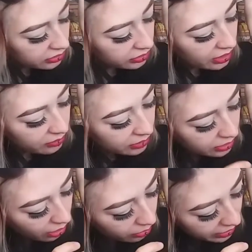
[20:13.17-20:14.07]
so that
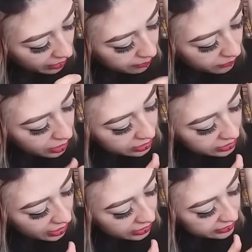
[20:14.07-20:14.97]
one, oh yep, it
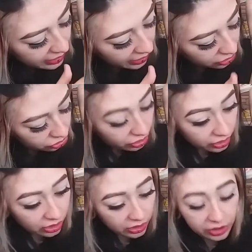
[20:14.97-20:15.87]
does actually,
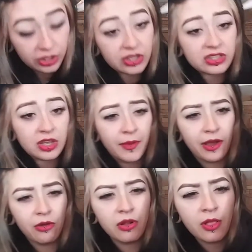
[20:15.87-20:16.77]
the glitter does come
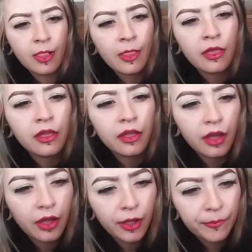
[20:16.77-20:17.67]
out.
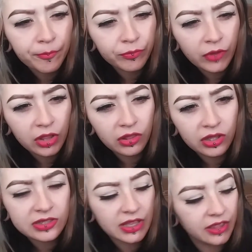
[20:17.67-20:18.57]
It
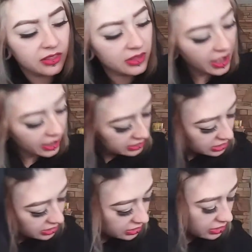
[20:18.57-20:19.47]
looks like that.